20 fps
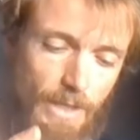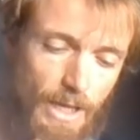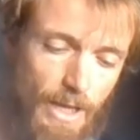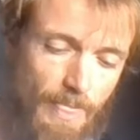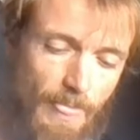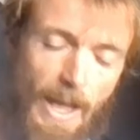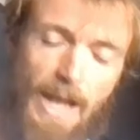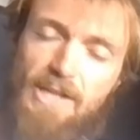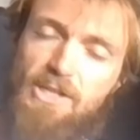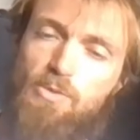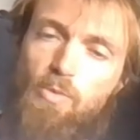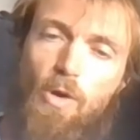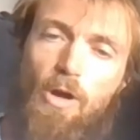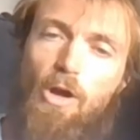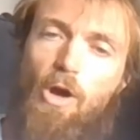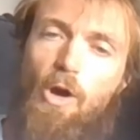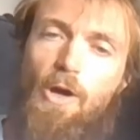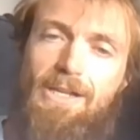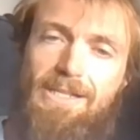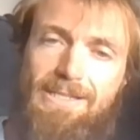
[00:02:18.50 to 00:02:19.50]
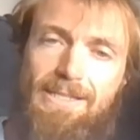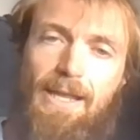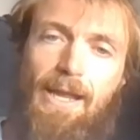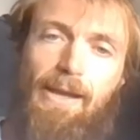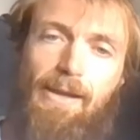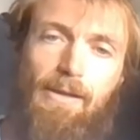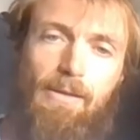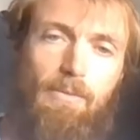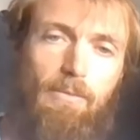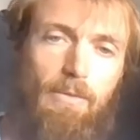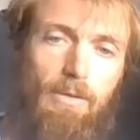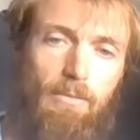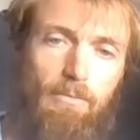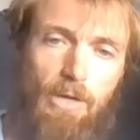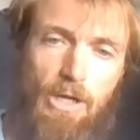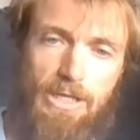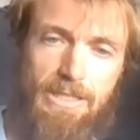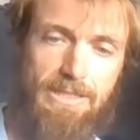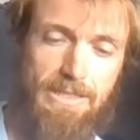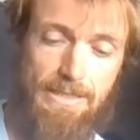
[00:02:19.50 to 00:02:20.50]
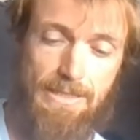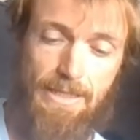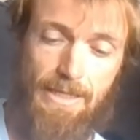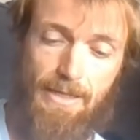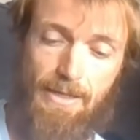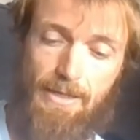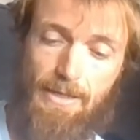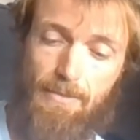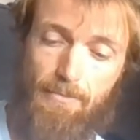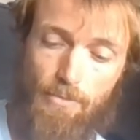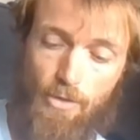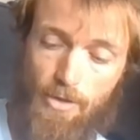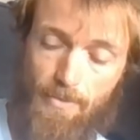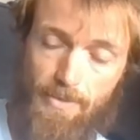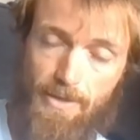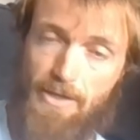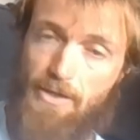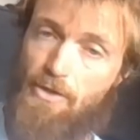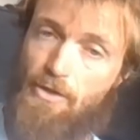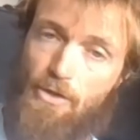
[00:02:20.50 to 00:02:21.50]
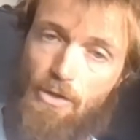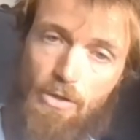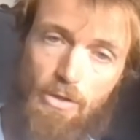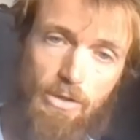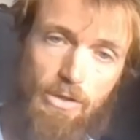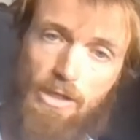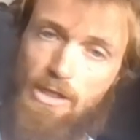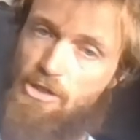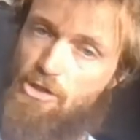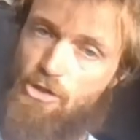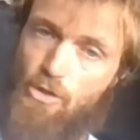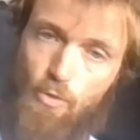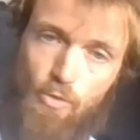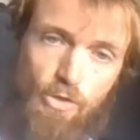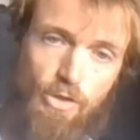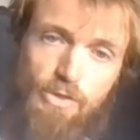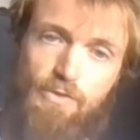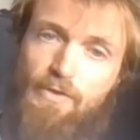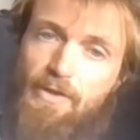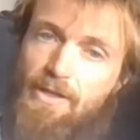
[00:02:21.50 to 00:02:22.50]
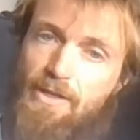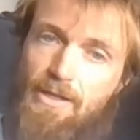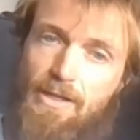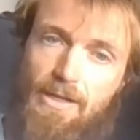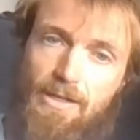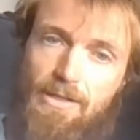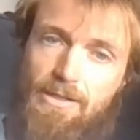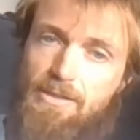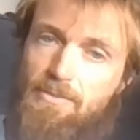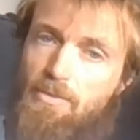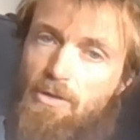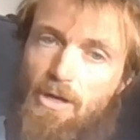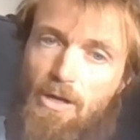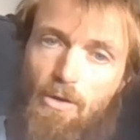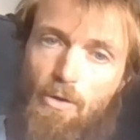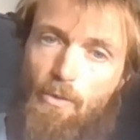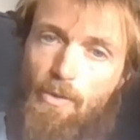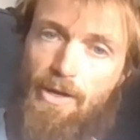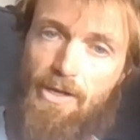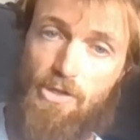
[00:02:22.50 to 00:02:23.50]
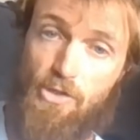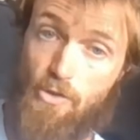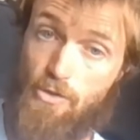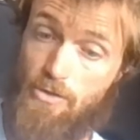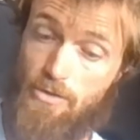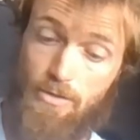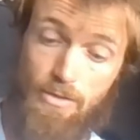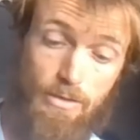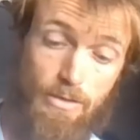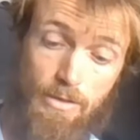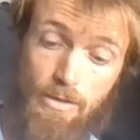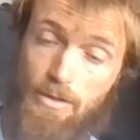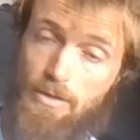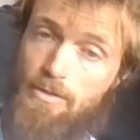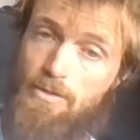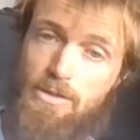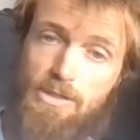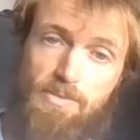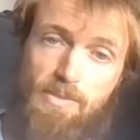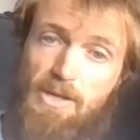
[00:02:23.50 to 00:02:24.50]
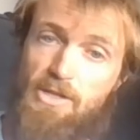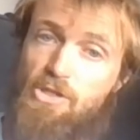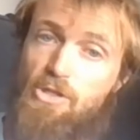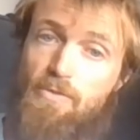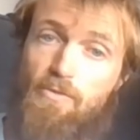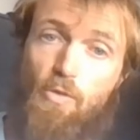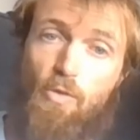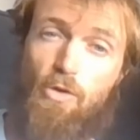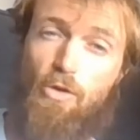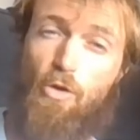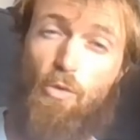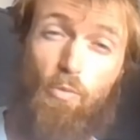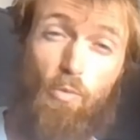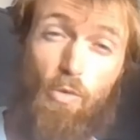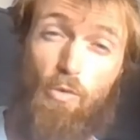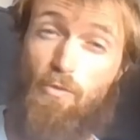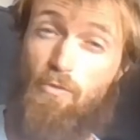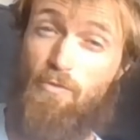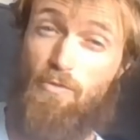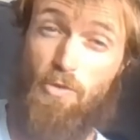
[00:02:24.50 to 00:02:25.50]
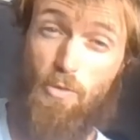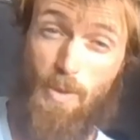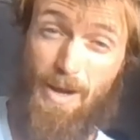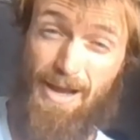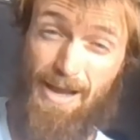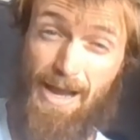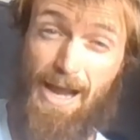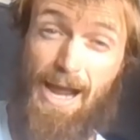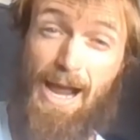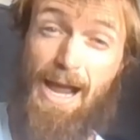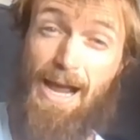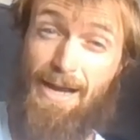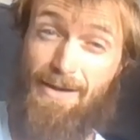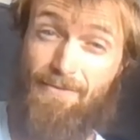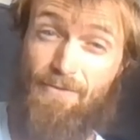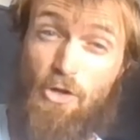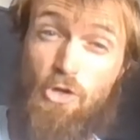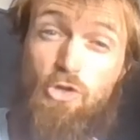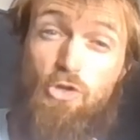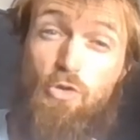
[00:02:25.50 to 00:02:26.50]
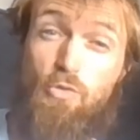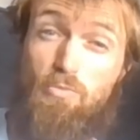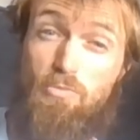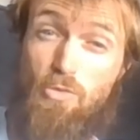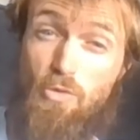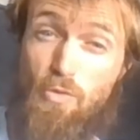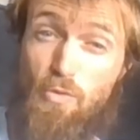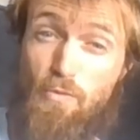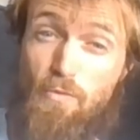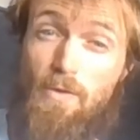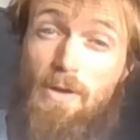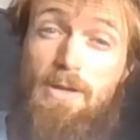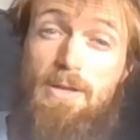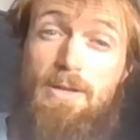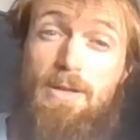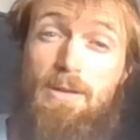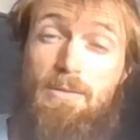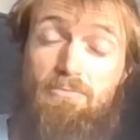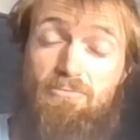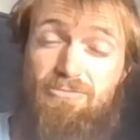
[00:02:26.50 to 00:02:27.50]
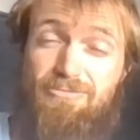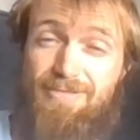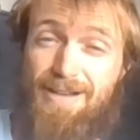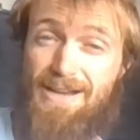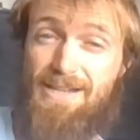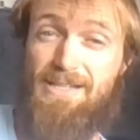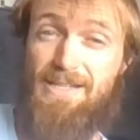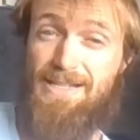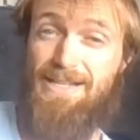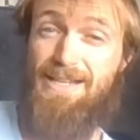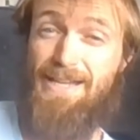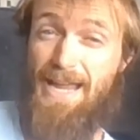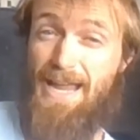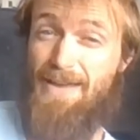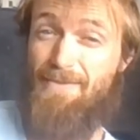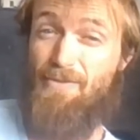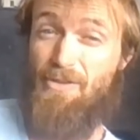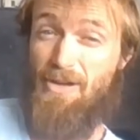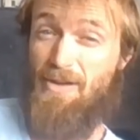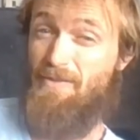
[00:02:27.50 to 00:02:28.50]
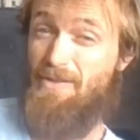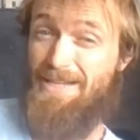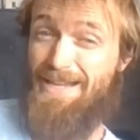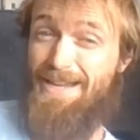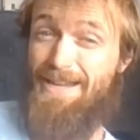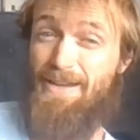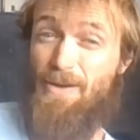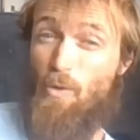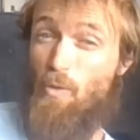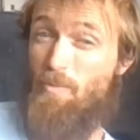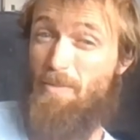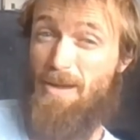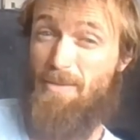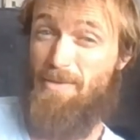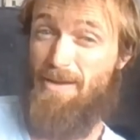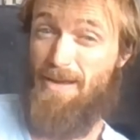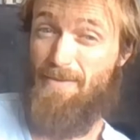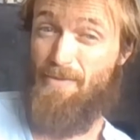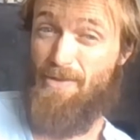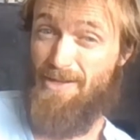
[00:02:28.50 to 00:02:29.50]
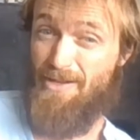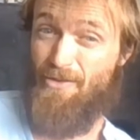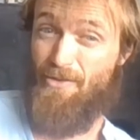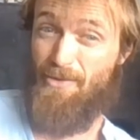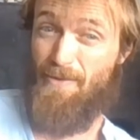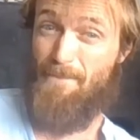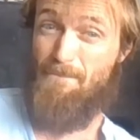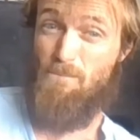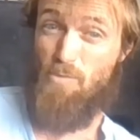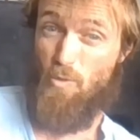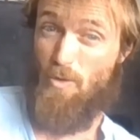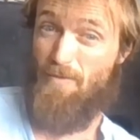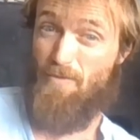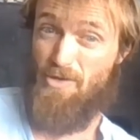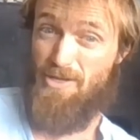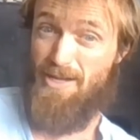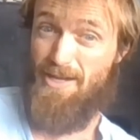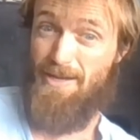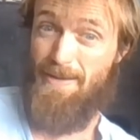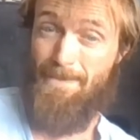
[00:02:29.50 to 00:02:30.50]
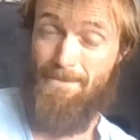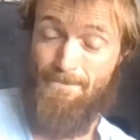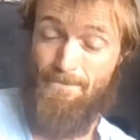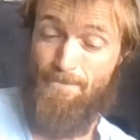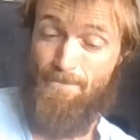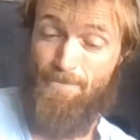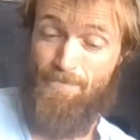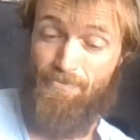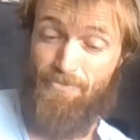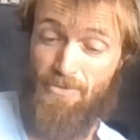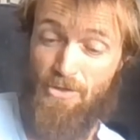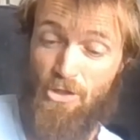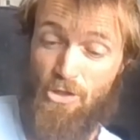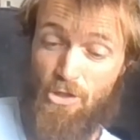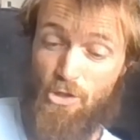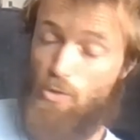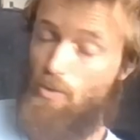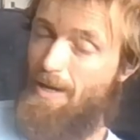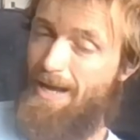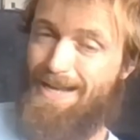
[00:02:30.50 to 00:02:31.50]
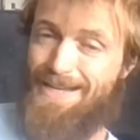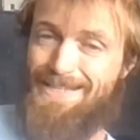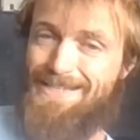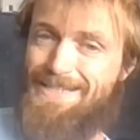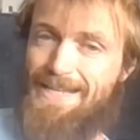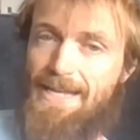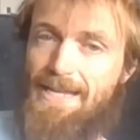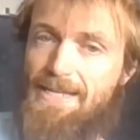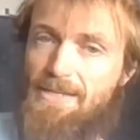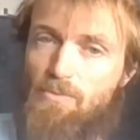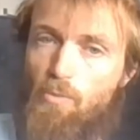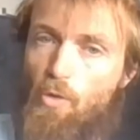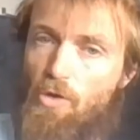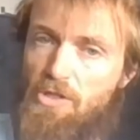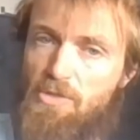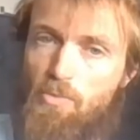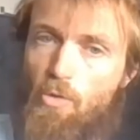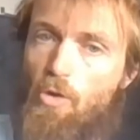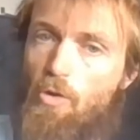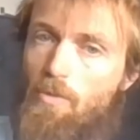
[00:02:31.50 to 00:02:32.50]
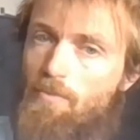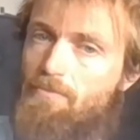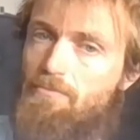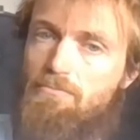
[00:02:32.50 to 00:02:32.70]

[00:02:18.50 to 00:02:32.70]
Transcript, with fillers: and that's why I state personally, in my opinion, there's no such thing as a bug out location. Especially if you're a lone wolf, you have to move practically every other day, or maybe every night, or every day. You can't stay in one spot